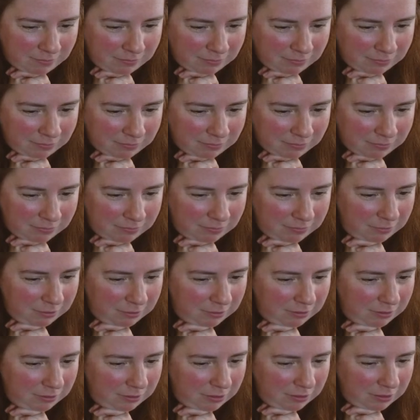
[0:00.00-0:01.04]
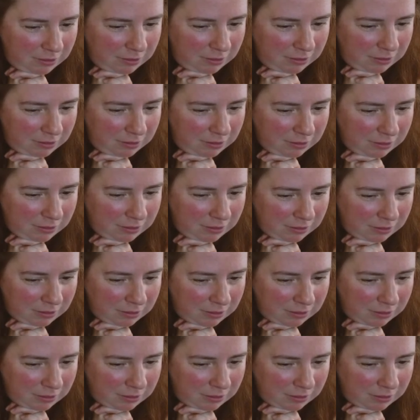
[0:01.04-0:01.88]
(no one is talking)